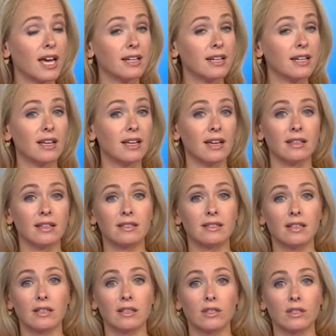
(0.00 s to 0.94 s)
10 days
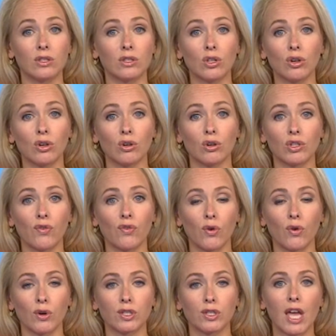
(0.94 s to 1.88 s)
since the search
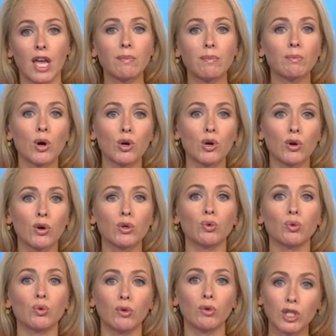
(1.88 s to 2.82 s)
for escaped murderers
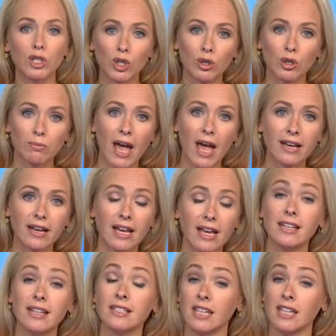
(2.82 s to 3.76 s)
Richard Matt
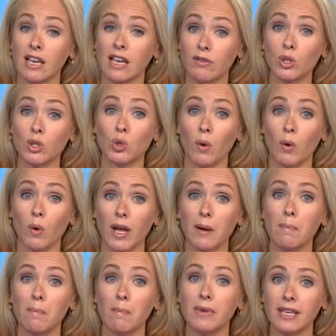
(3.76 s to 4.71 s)
and David
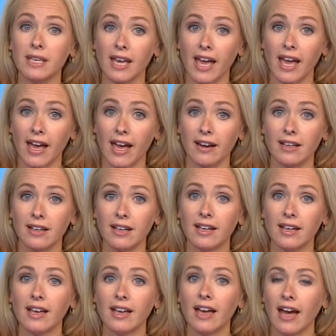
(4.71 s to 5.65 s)
Sweat began.
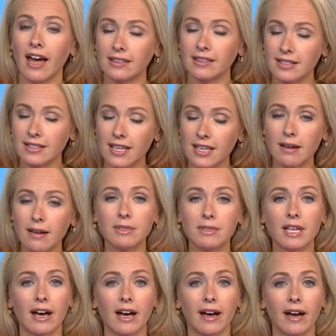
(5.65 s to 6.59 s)
At the same
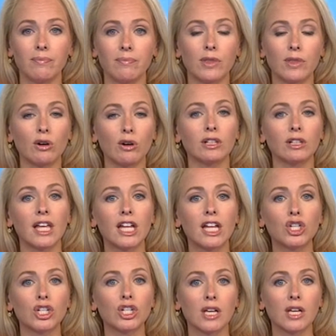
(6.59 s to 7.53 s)
time, their
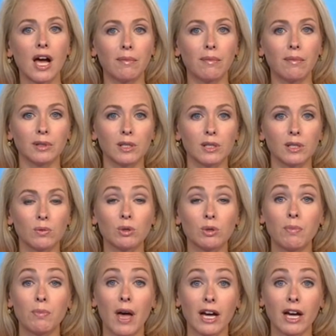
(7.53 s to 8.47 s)
alleged accomplice was
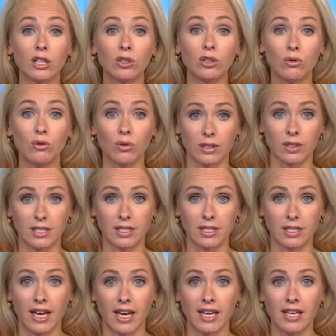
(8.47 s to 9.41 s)
back in court
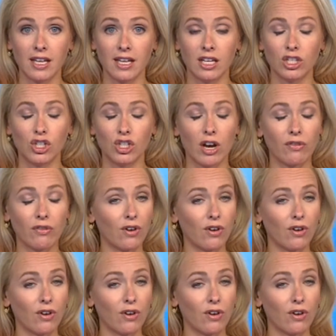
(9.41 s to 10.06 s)
today. Jeff